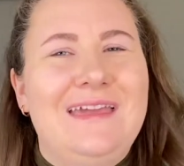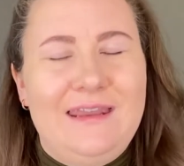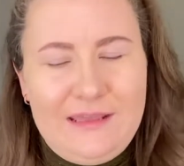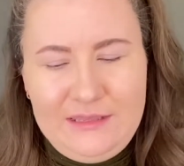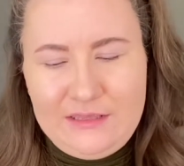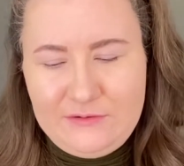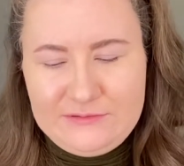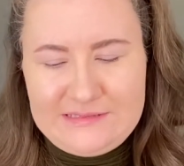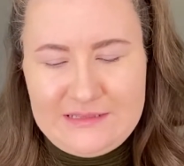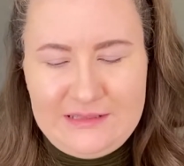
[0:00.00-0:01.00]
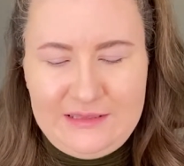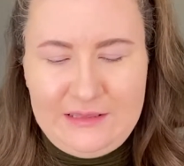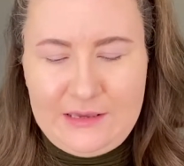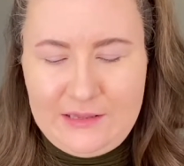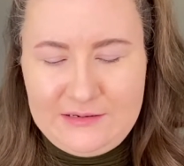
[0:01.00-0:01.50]
I used
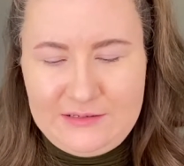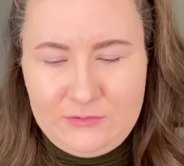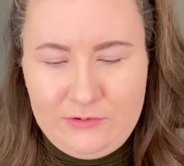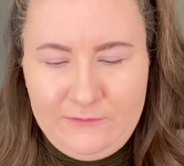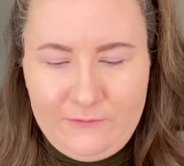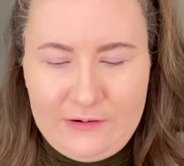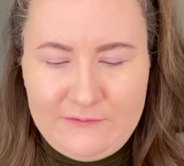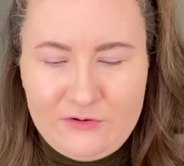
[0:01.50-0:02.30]
the Dior Forever